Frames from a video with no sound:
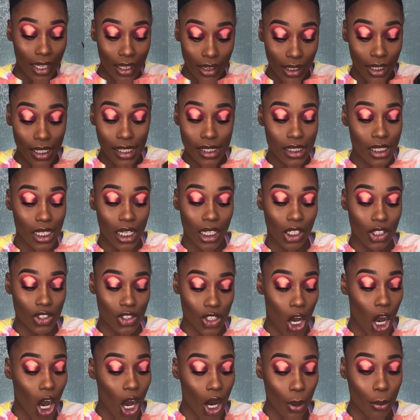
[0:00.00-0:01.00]
These
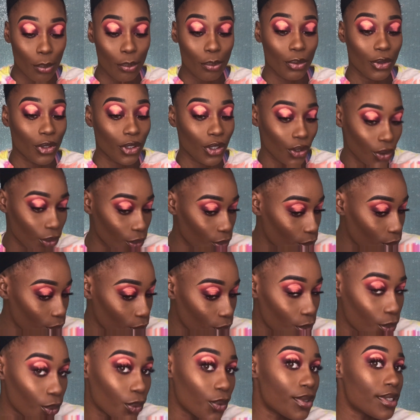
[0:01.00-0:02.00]
colors are
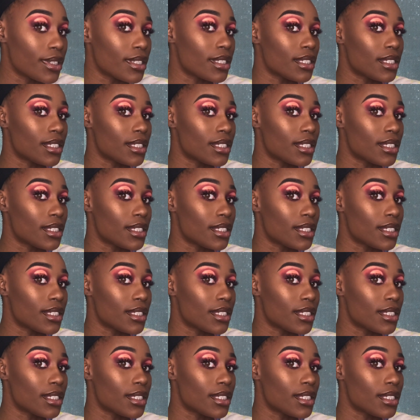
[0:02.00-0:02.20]
beautiful,